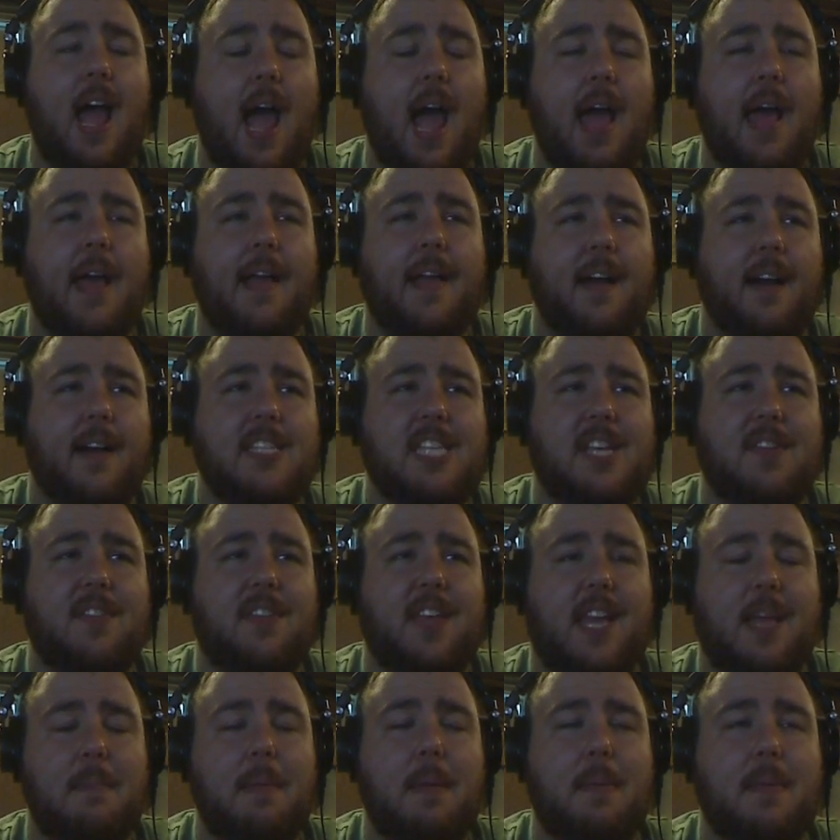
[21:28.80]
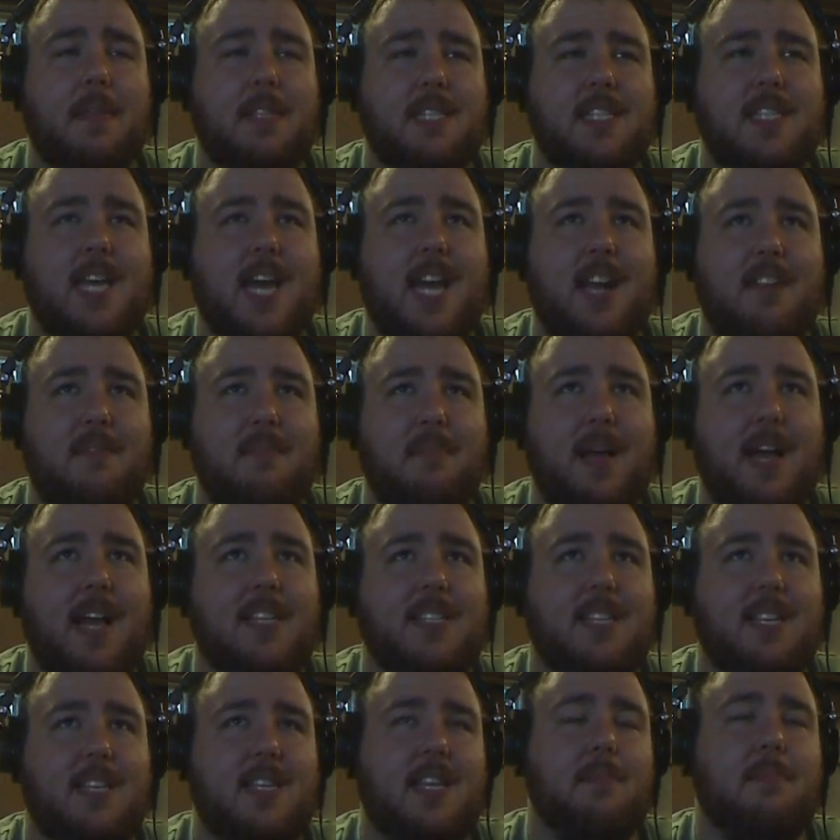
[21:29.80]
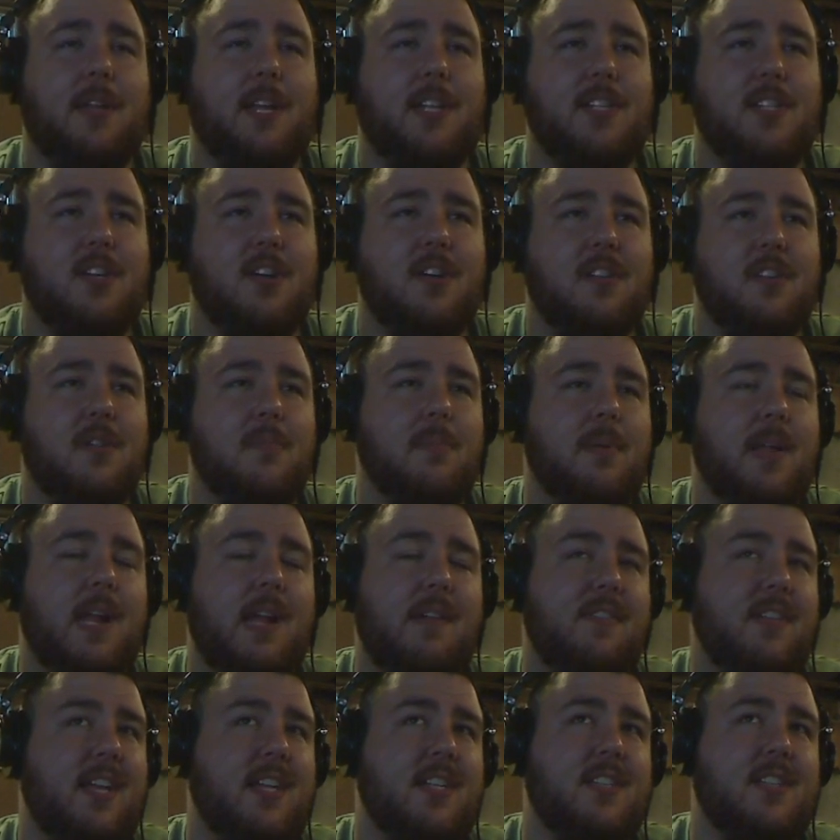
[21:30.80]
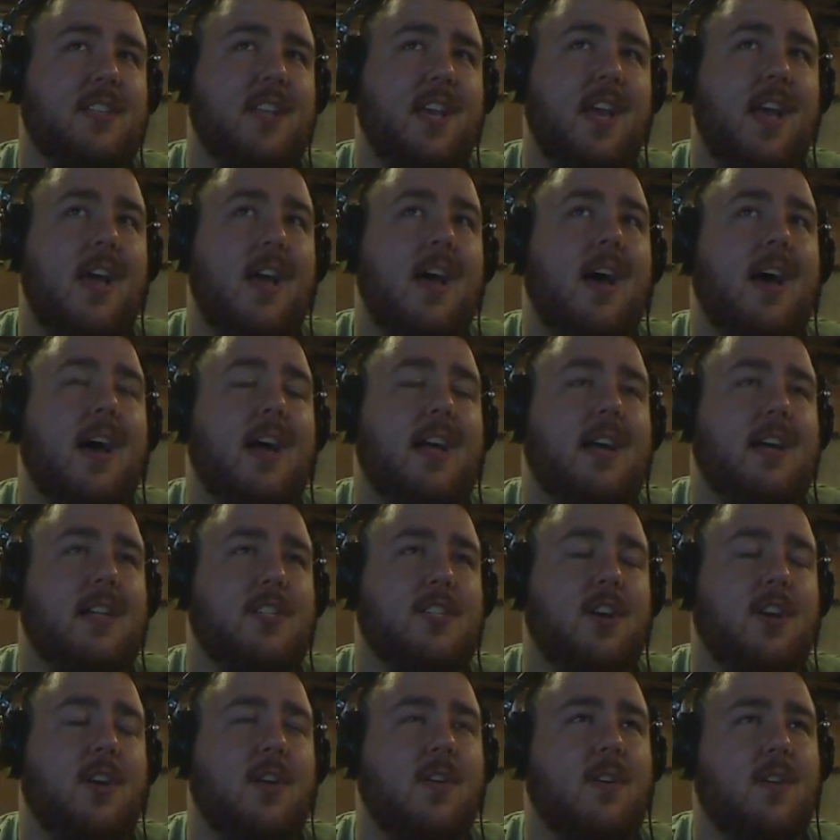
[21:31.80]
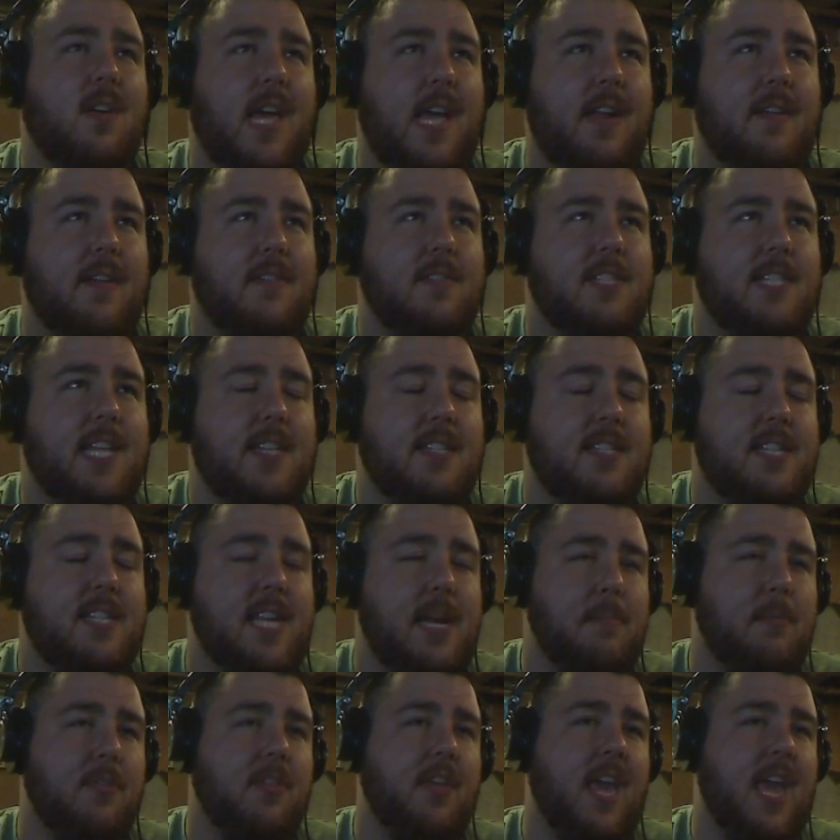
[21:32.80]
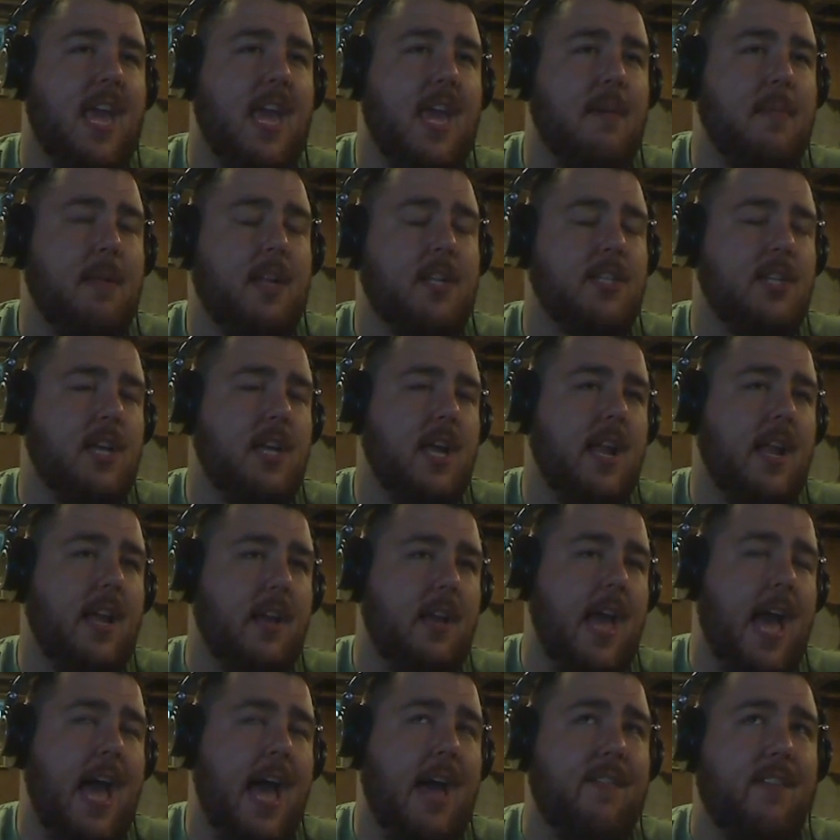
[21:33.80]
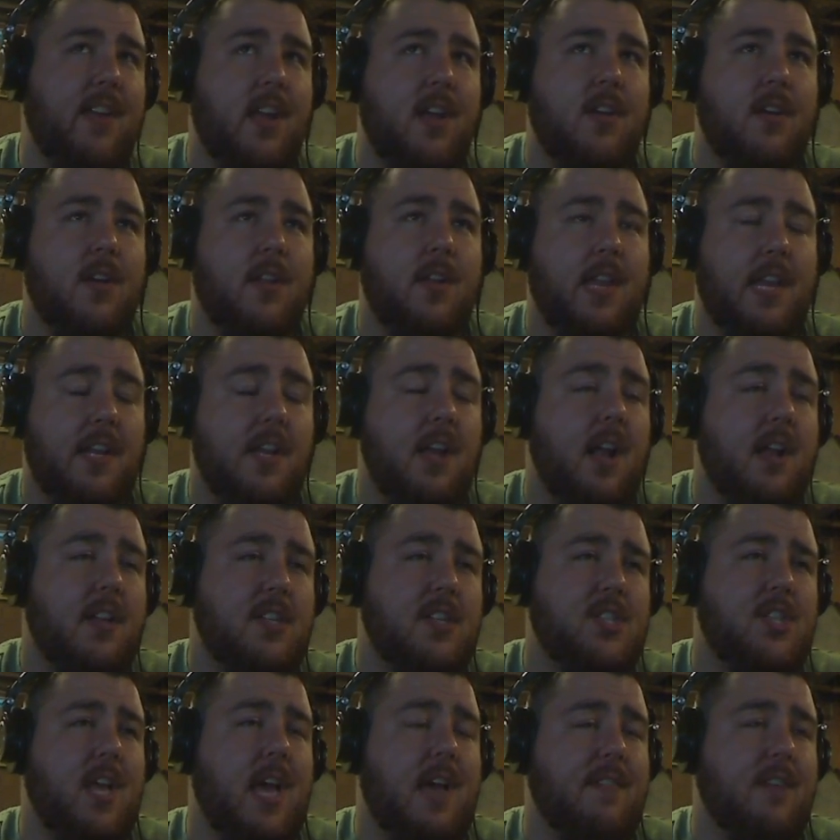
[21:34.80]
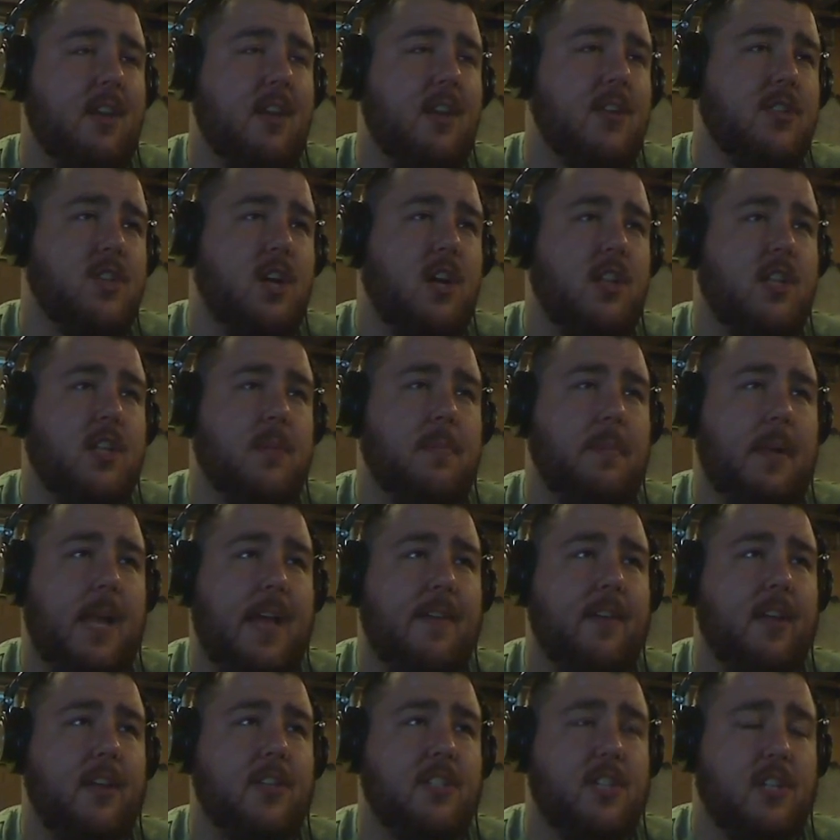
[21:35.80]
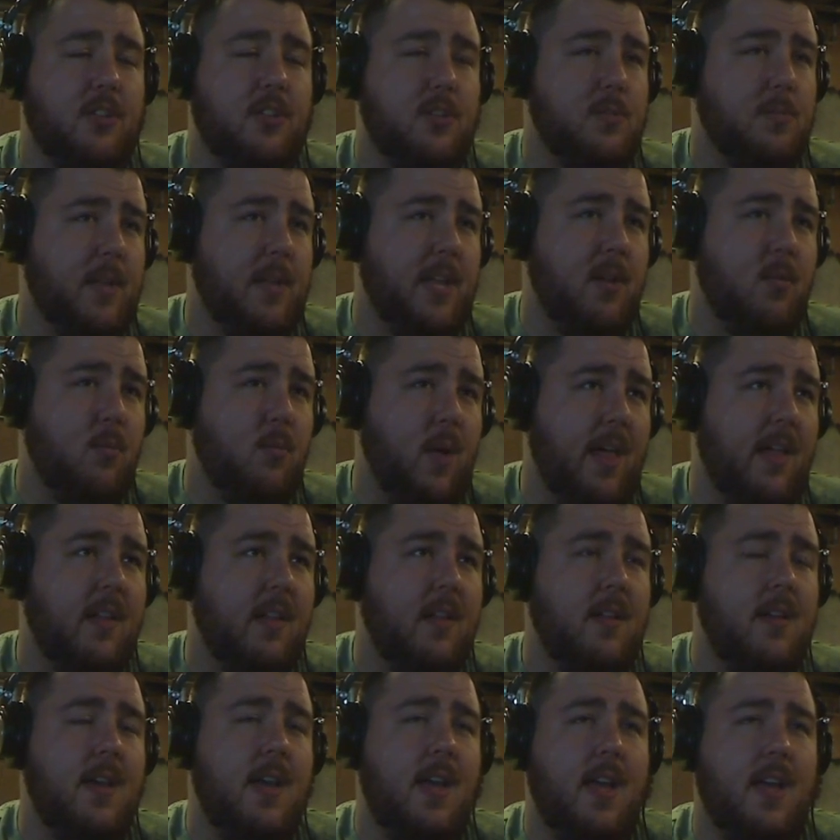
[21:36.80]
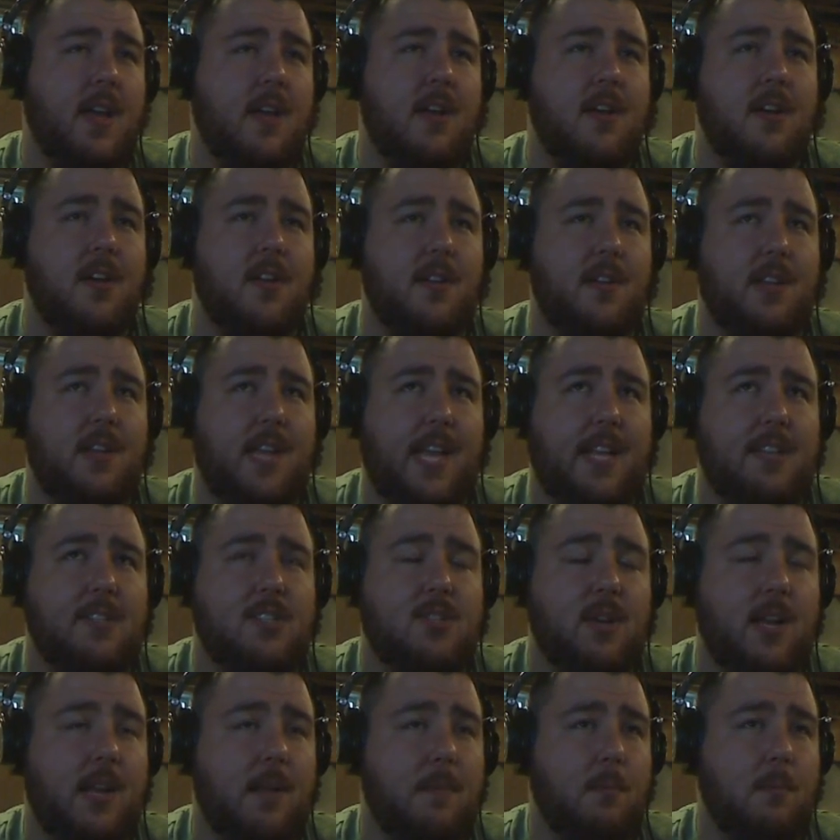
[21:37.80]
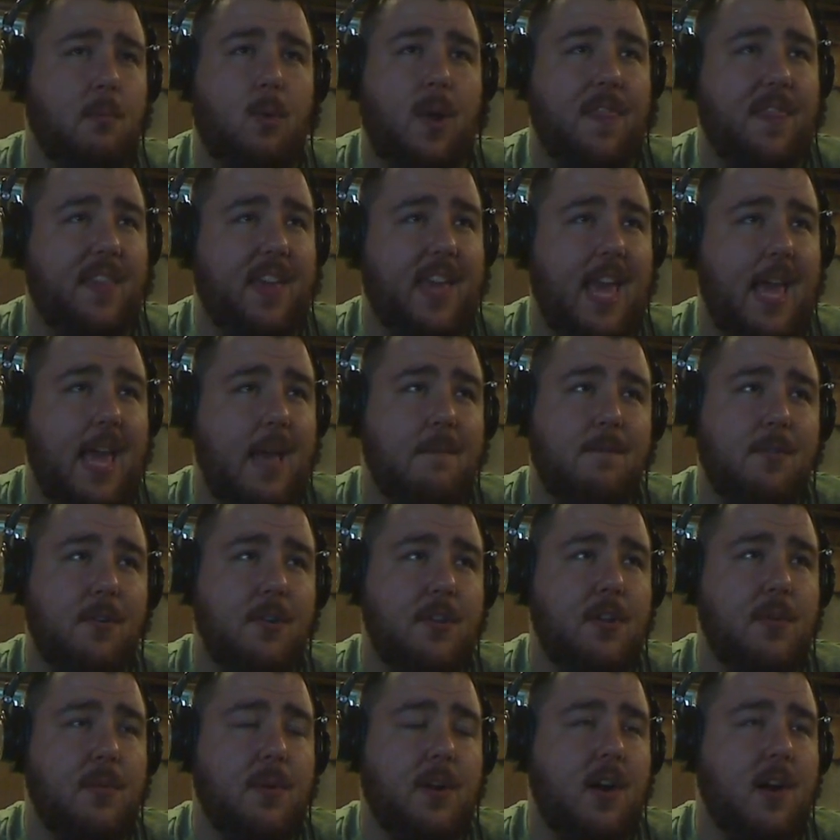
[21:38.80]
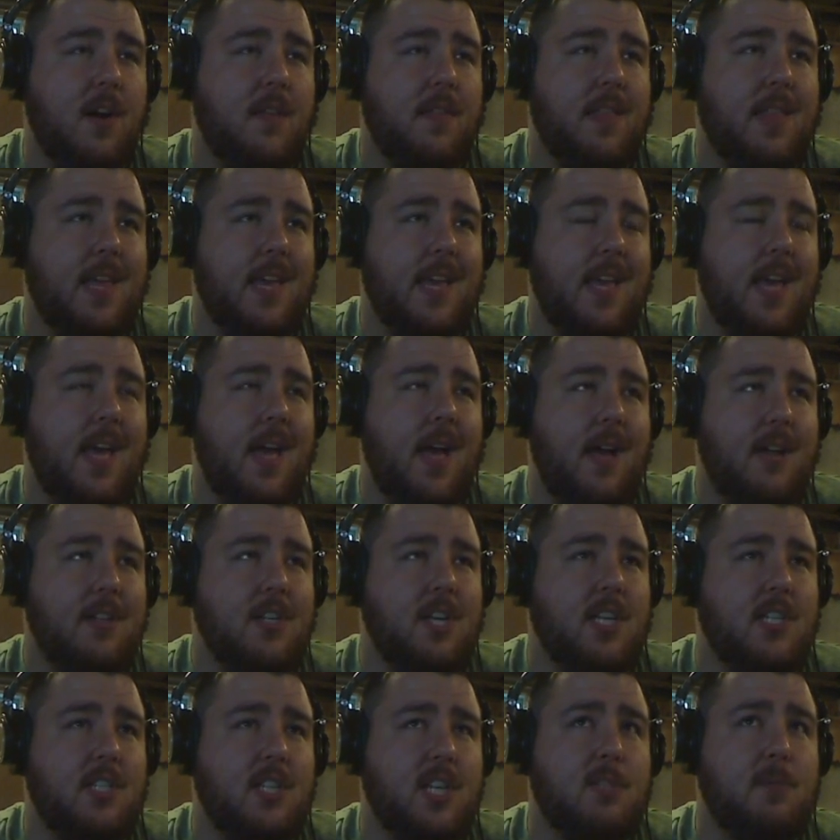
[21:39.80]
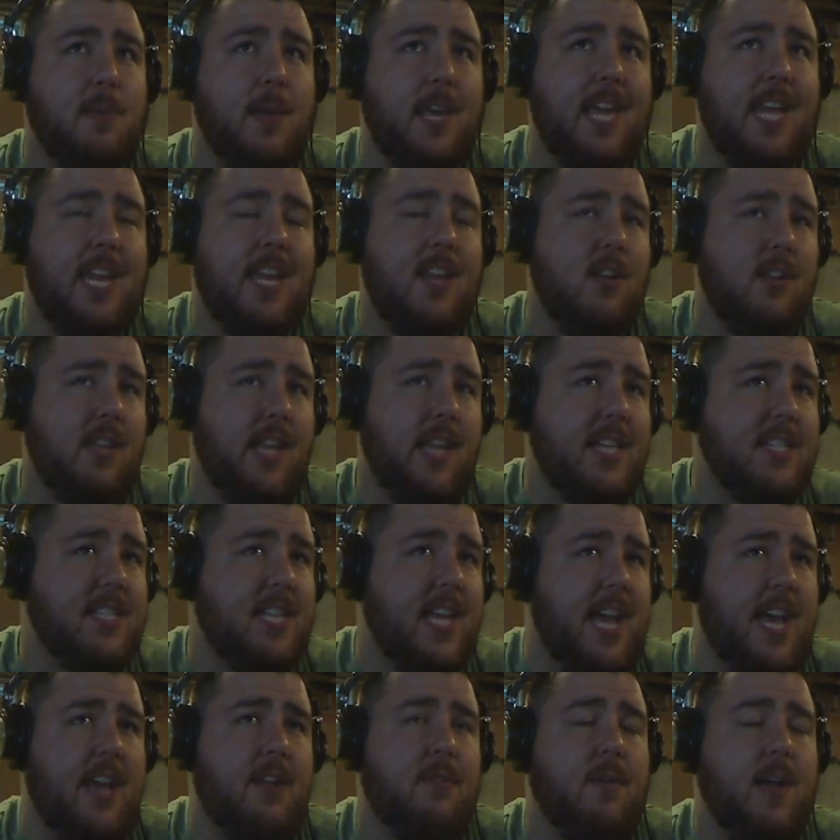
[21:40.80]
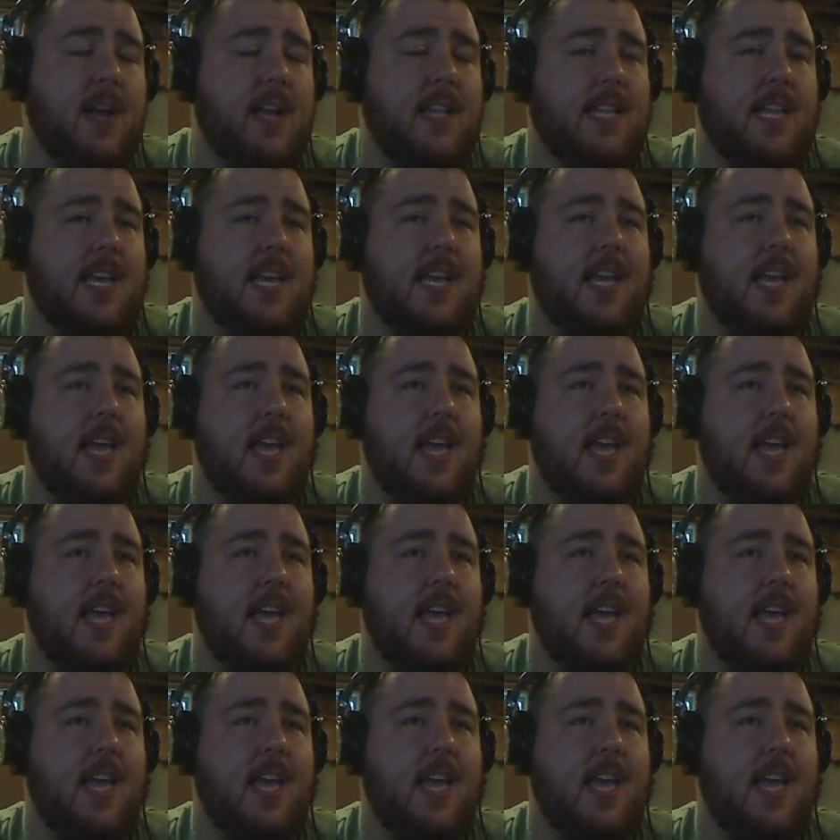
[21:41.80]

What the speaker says: constantly feel like, and maybe this is kind of biased because I play jungle, but I feel like a jungle kind of sets the tempo of the game, and having a good, like not just having a good jungler, but having a jungler who's playing well could like straight up win the game for you, just by getting your lanes ahead, right? Like